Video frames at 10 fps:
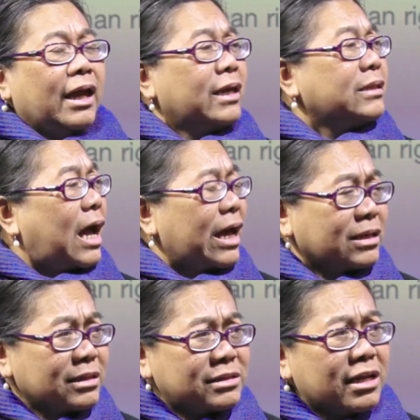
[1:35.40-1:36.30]
And
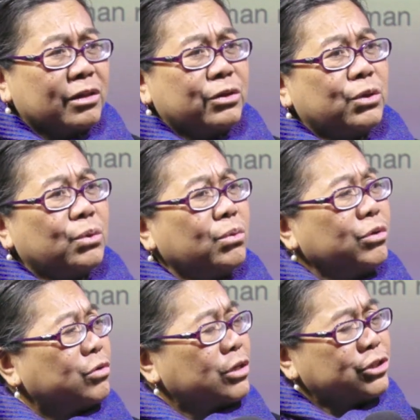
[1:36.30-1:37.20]
I can tell
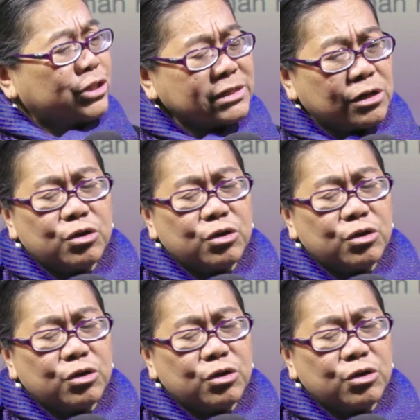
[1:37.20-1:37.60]
you, you can just